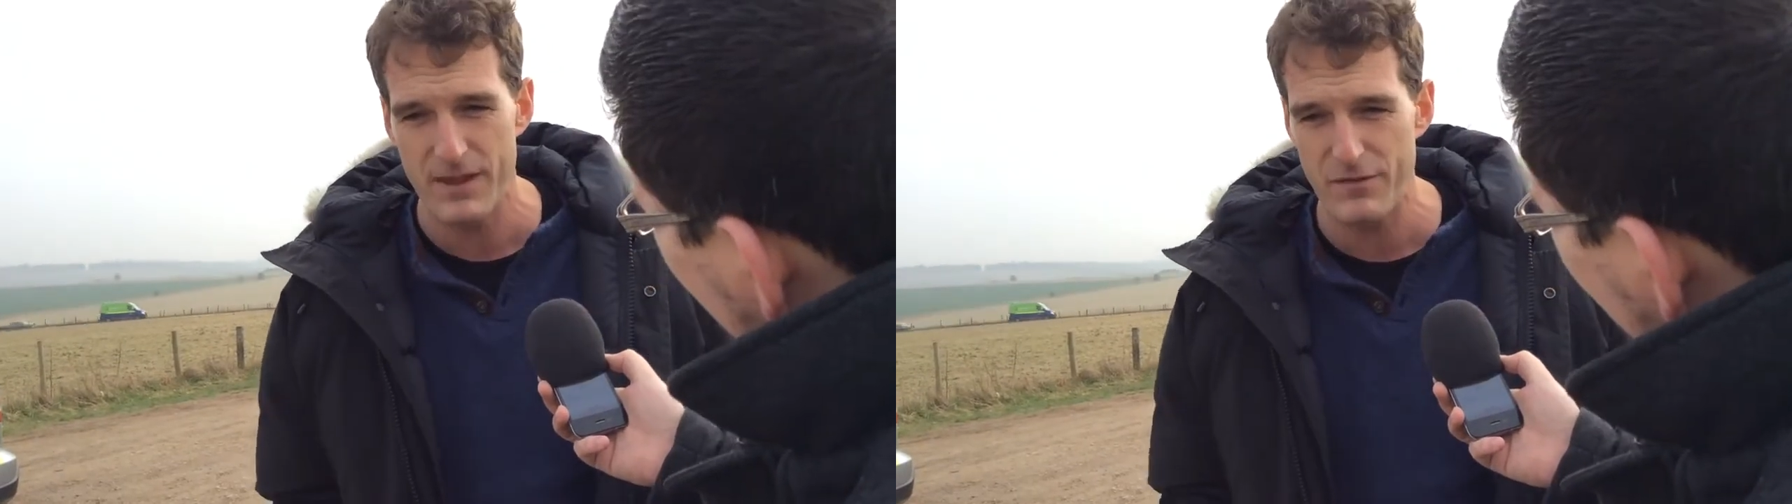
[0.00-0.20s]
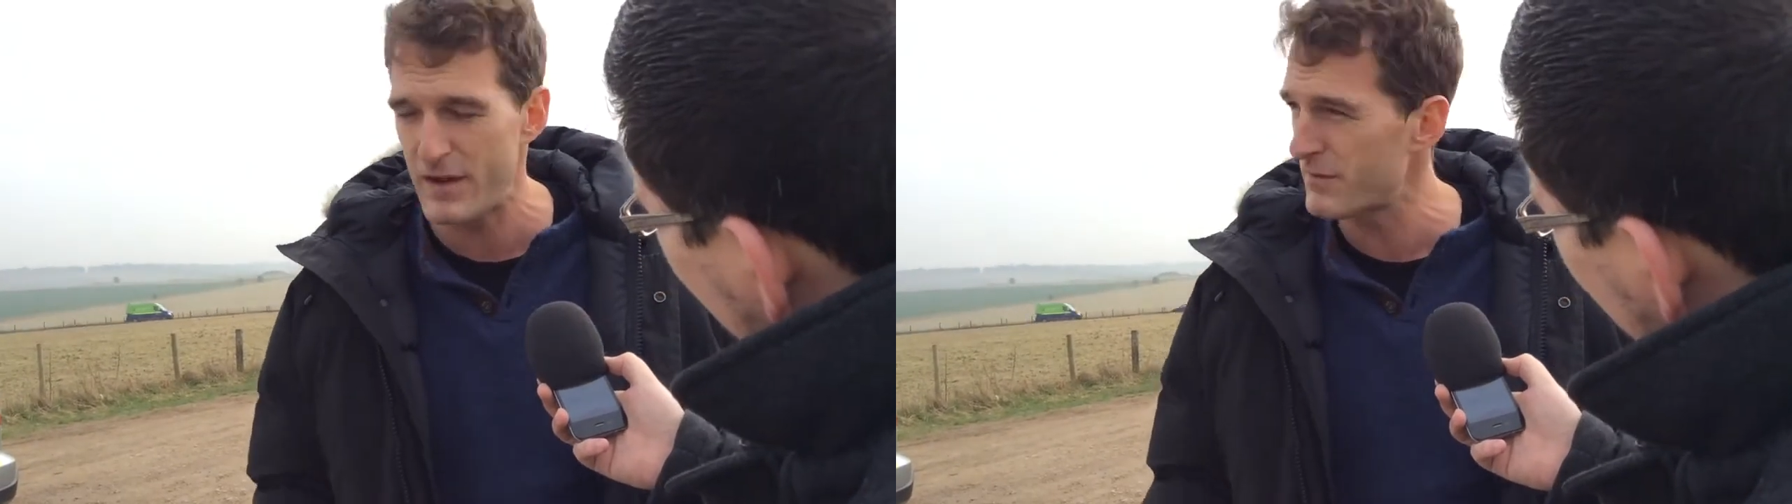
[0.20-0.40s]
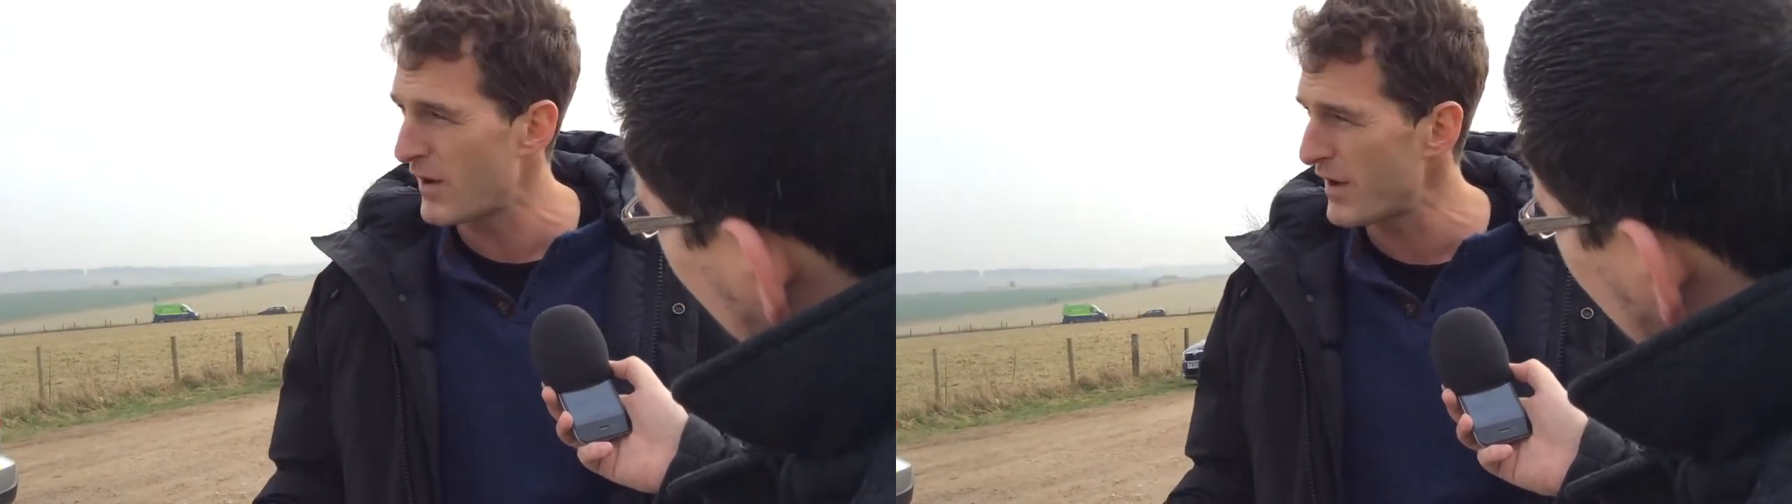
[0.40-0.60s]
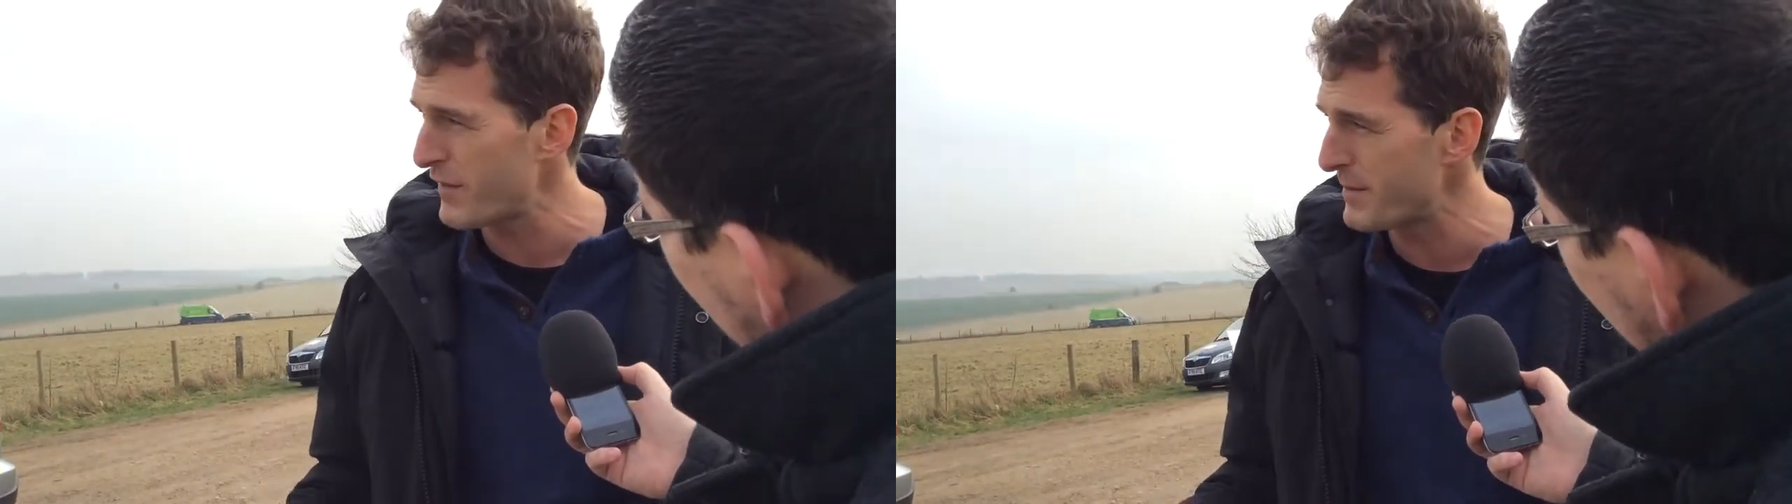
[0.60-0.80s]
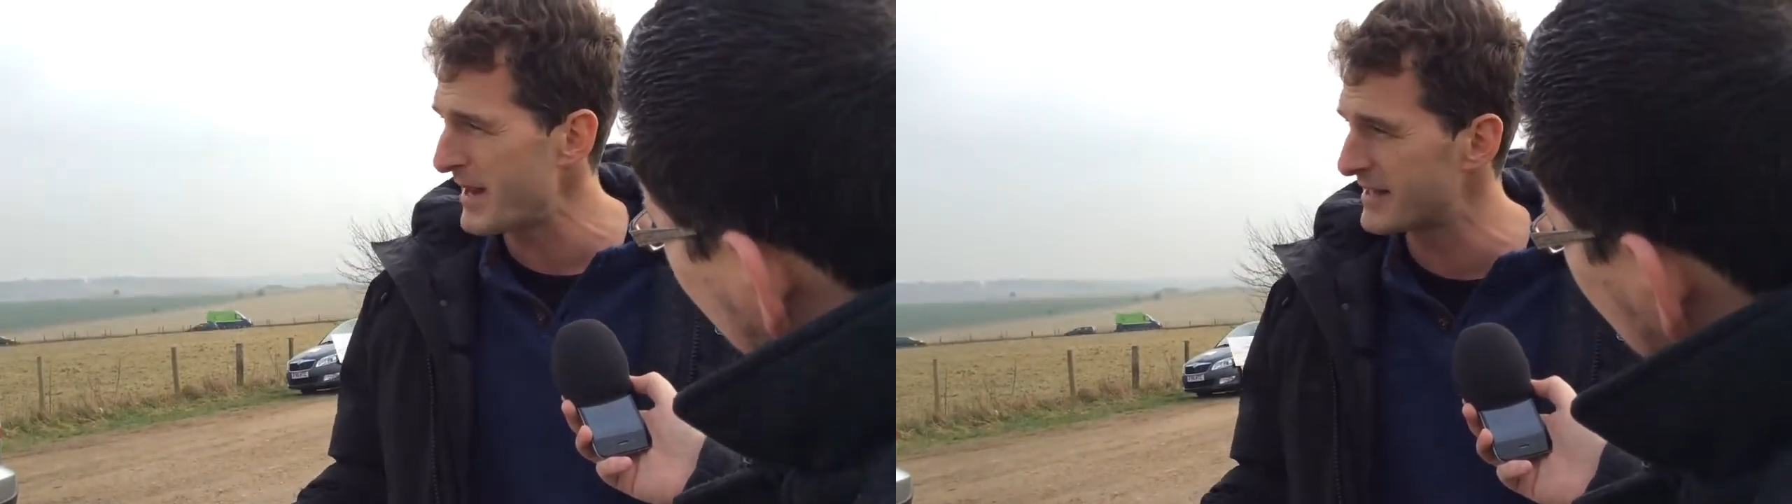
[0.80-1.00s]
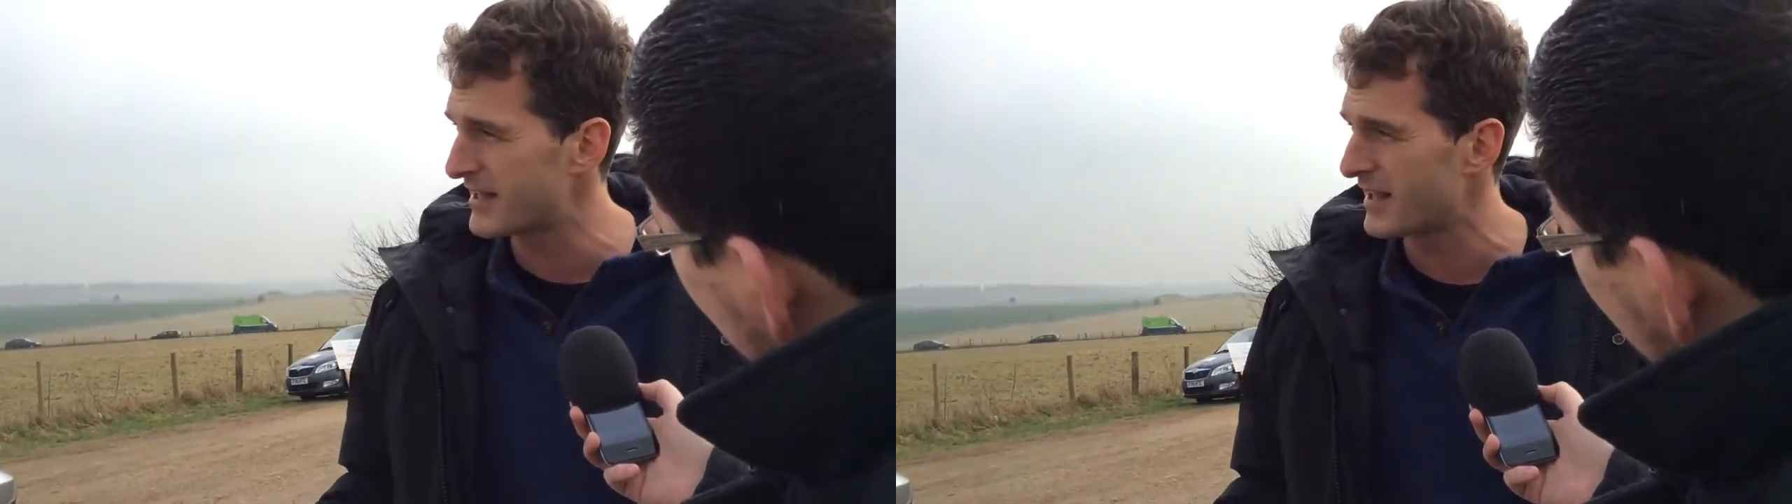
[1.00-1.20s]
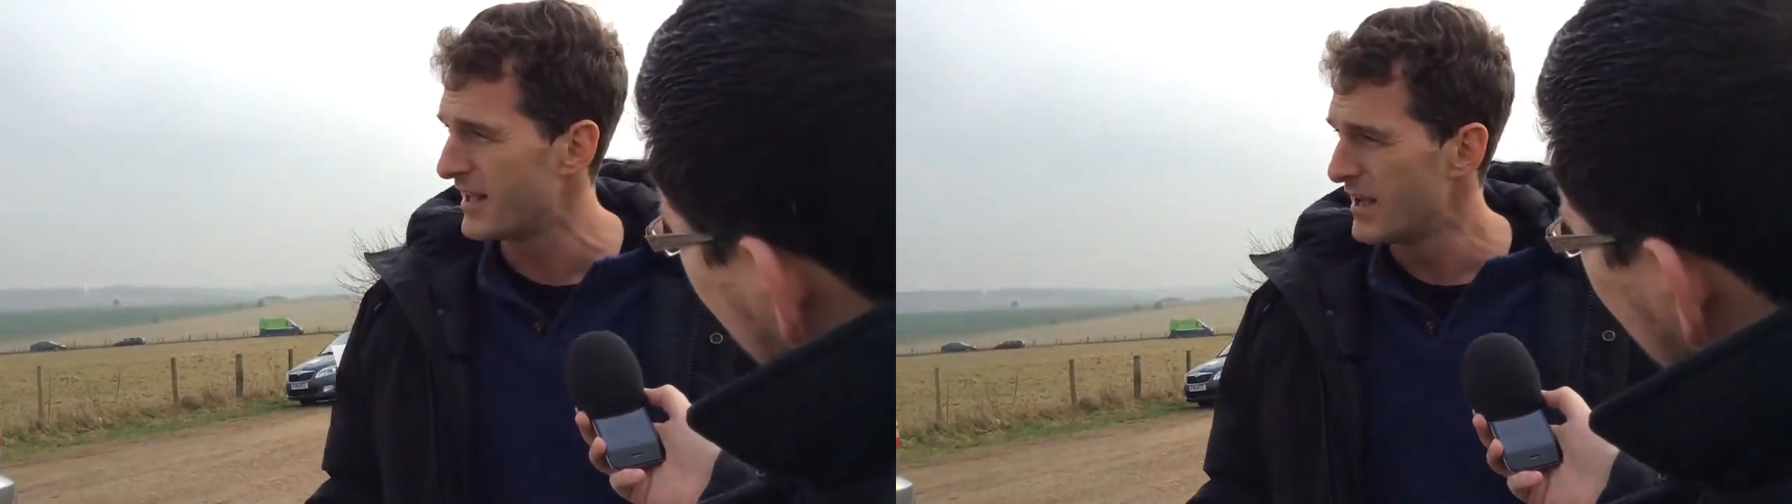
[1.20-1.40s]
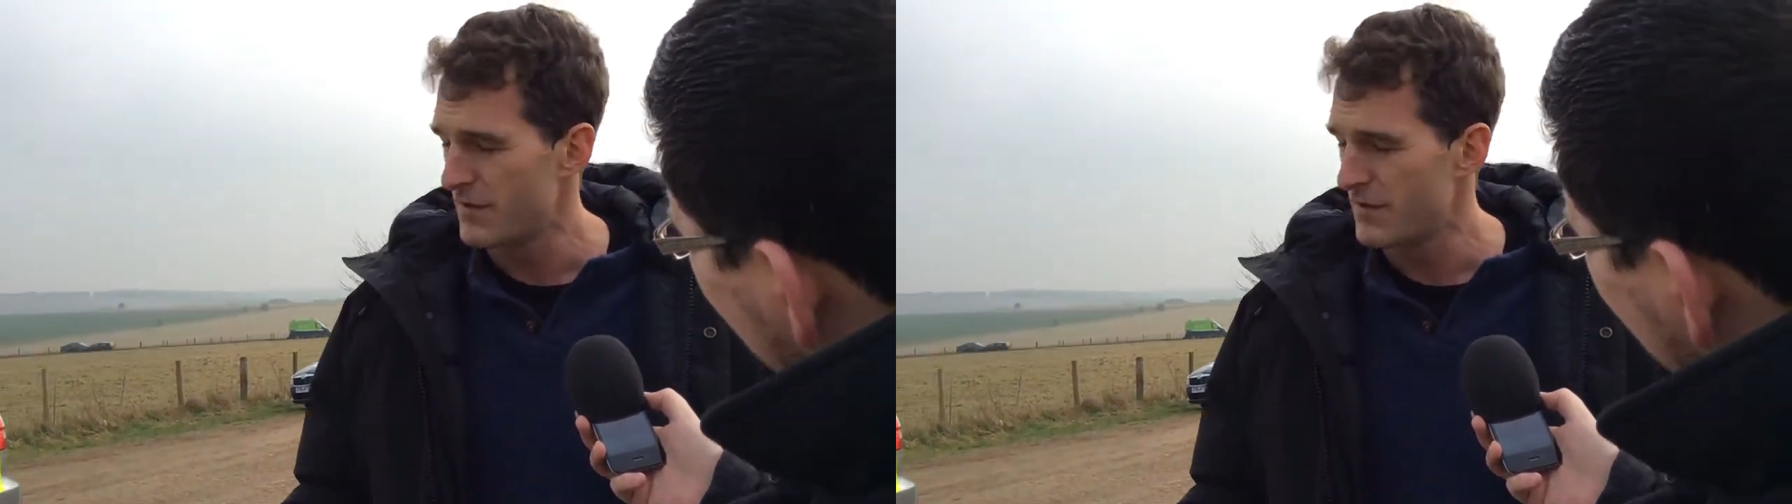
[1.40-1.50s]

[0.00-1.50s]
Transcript: If it, if it means that